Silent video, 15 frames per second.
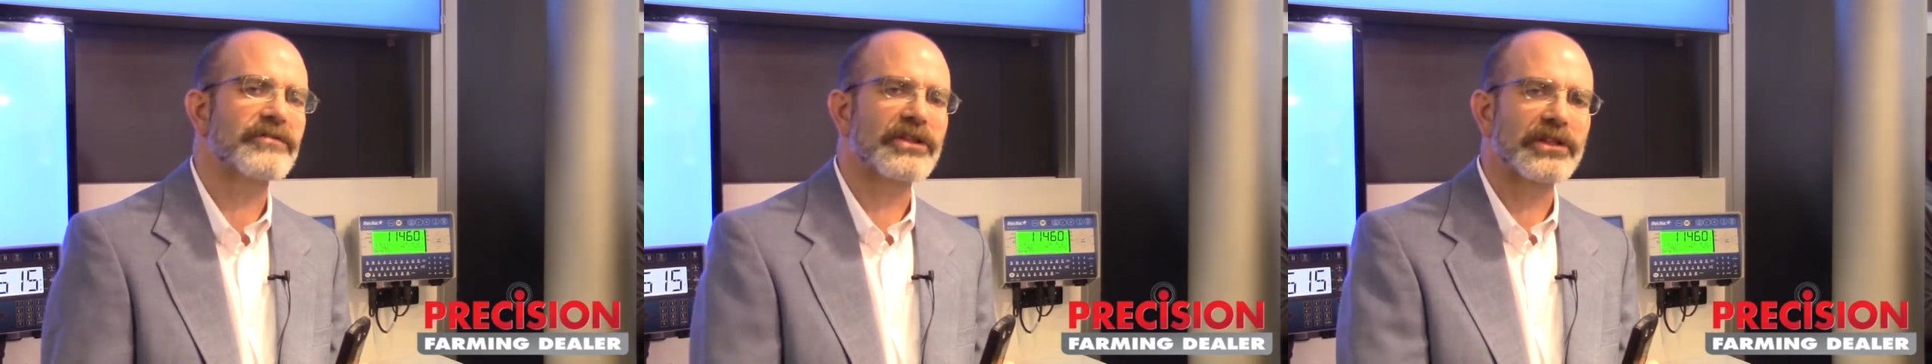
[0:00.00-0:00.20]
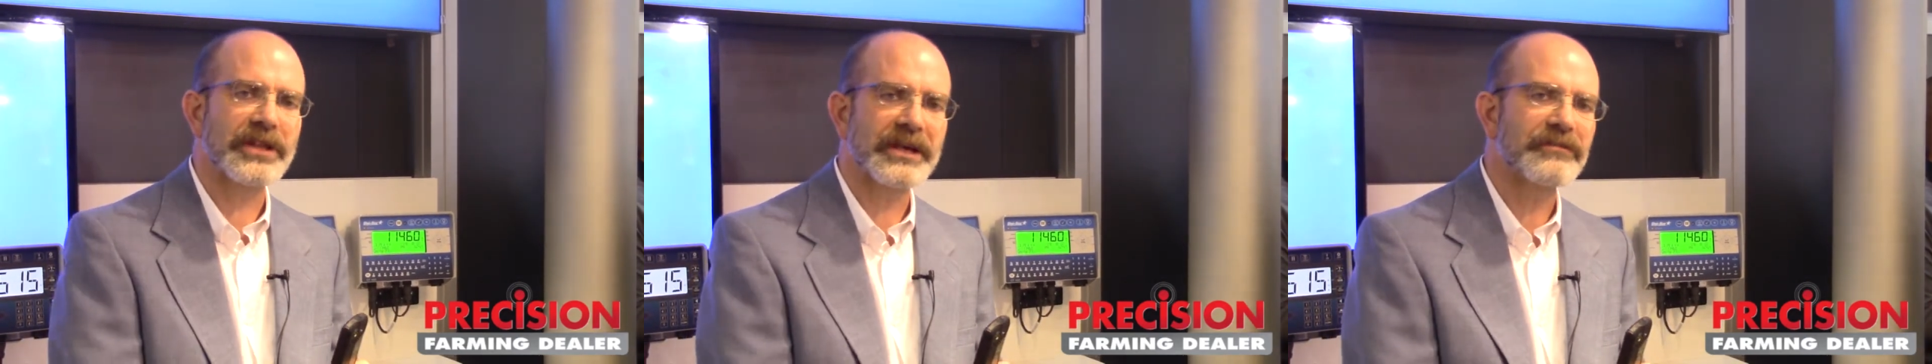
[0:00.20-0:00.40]

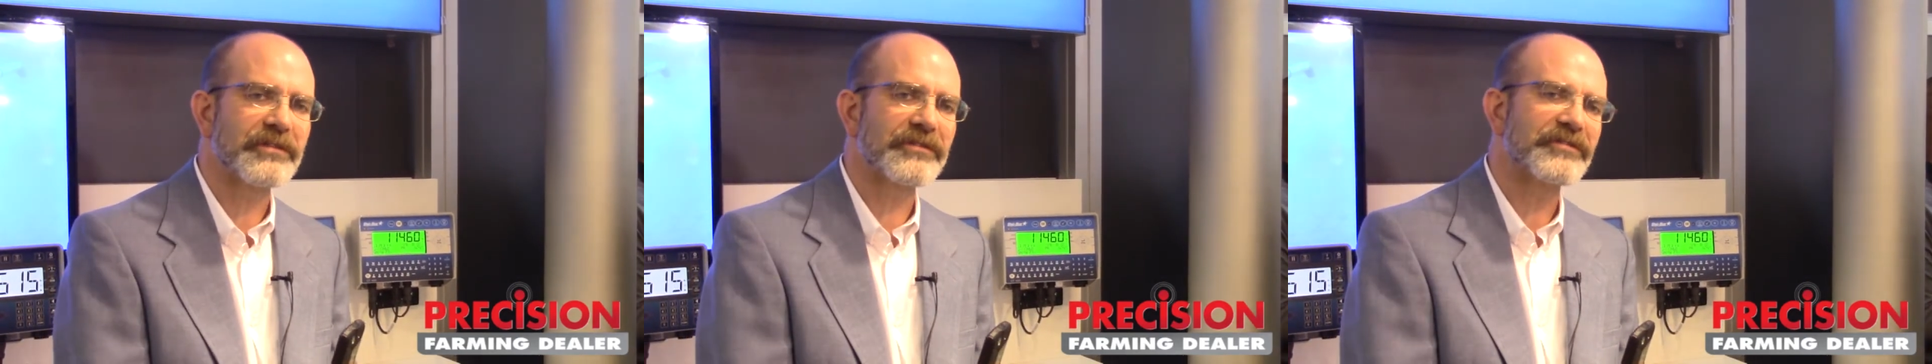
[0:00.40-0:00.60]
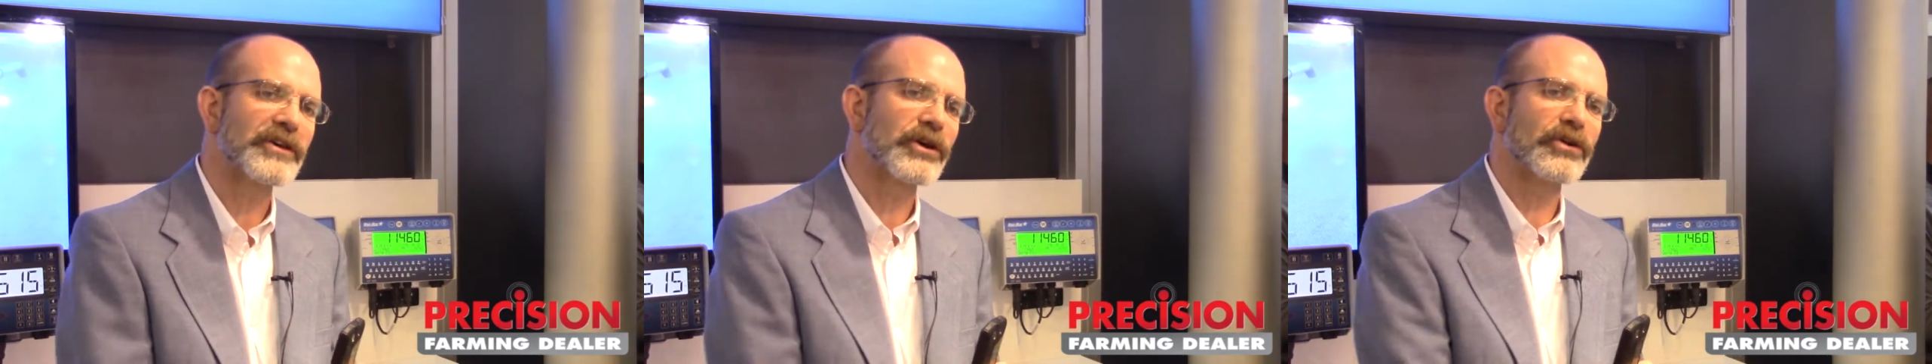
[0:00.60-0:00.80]
even leave
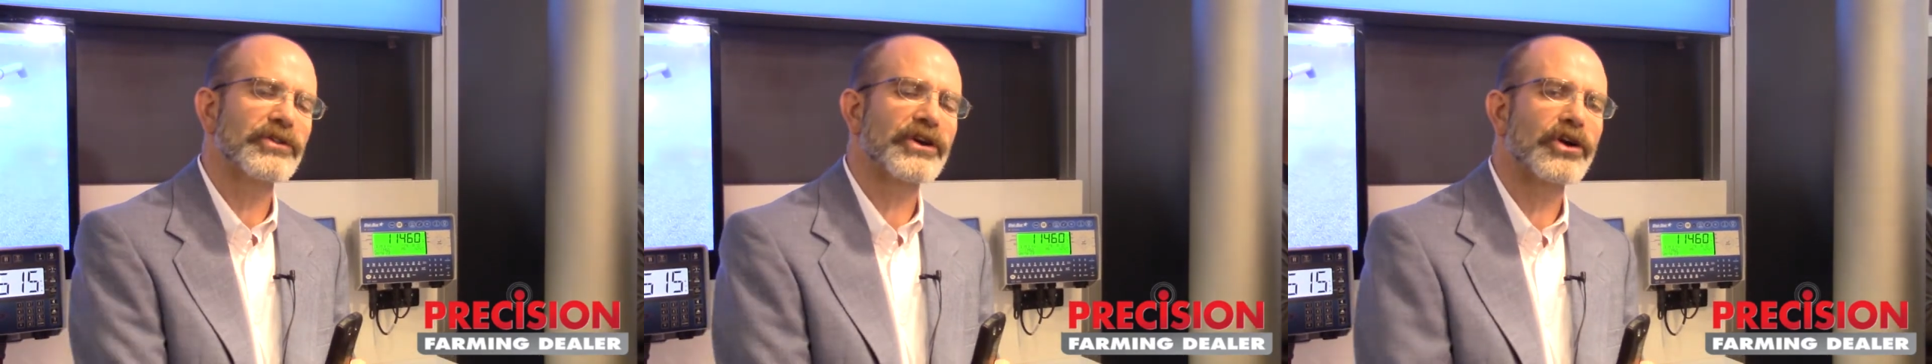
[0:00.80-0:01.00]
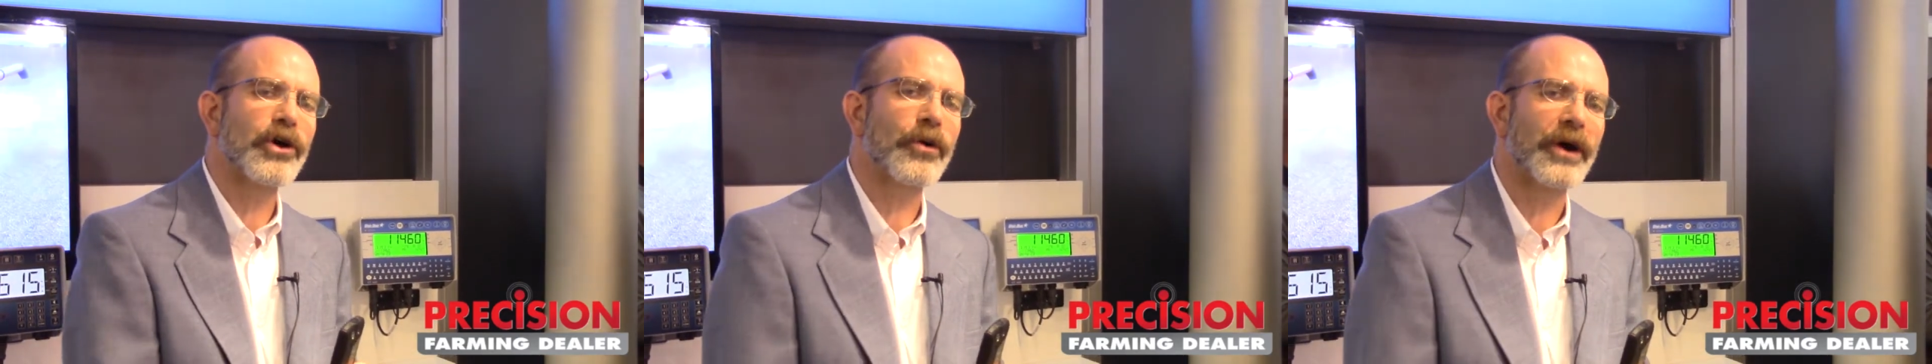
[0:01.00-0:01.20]
the field
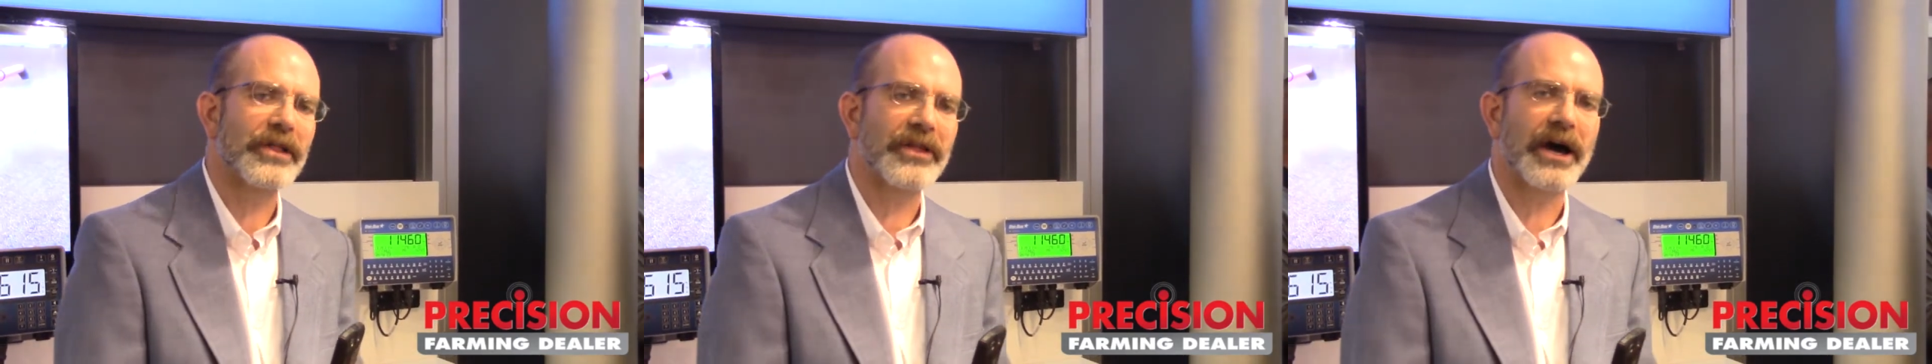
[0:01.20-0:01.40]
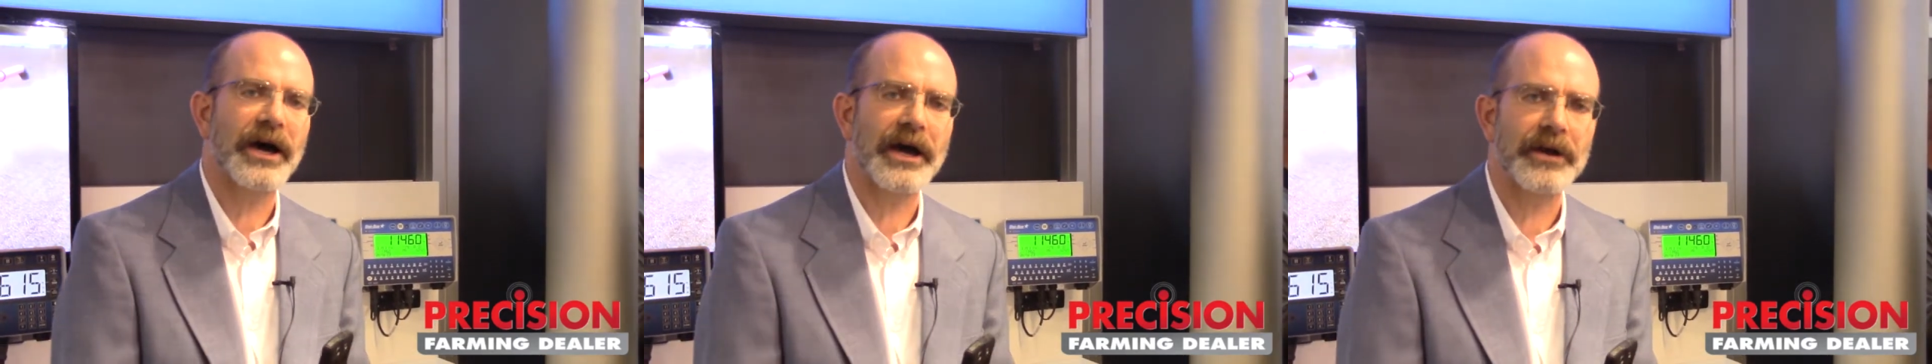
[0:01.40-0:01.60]
and go on
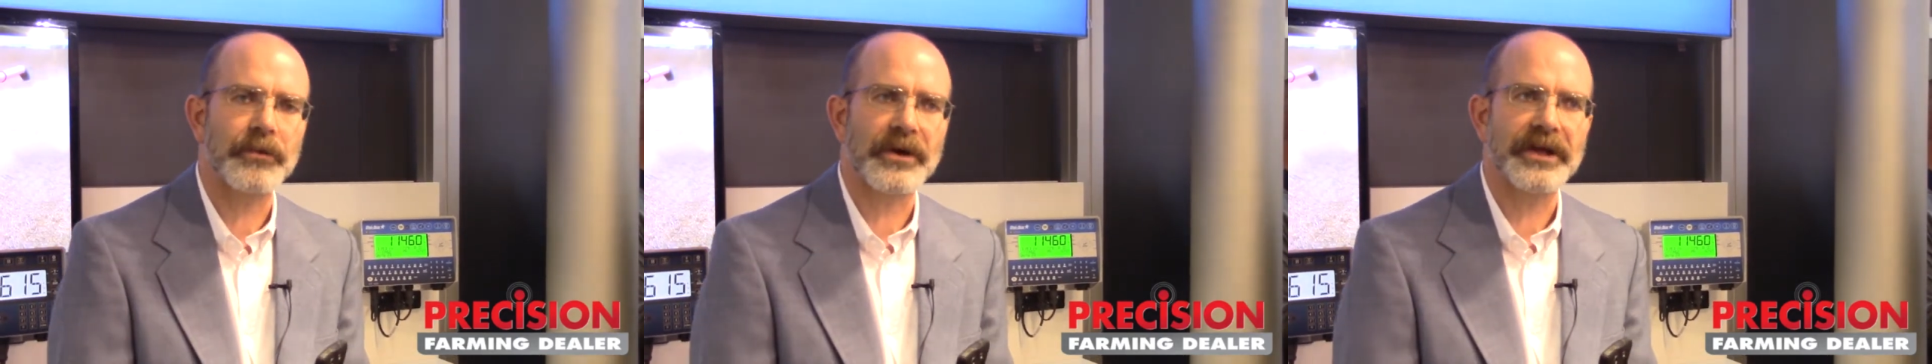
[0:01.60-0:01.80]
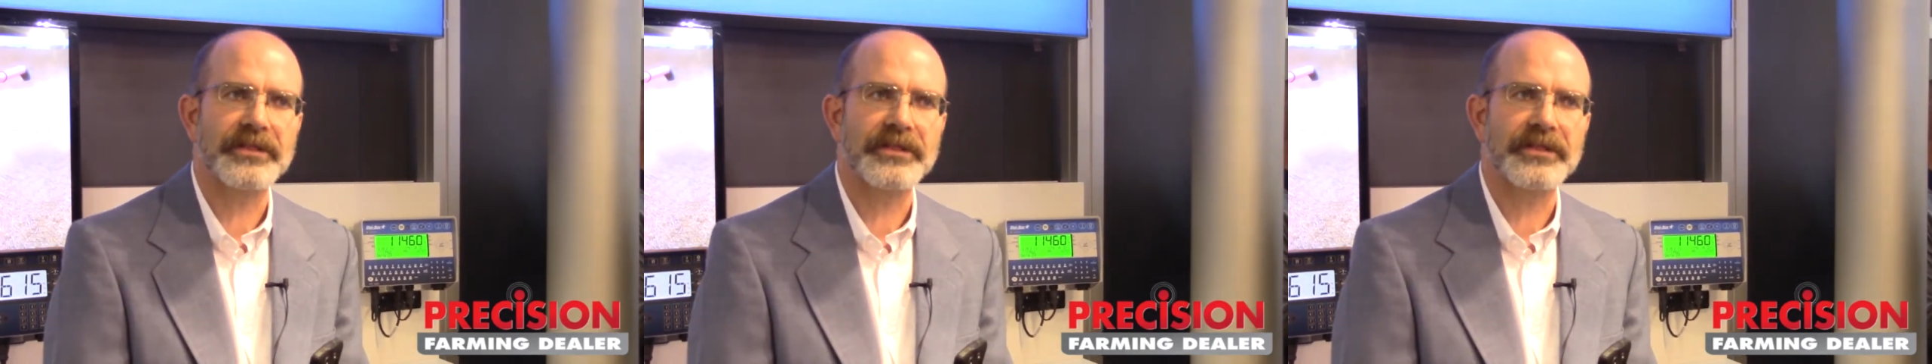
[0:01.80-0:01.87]
the highway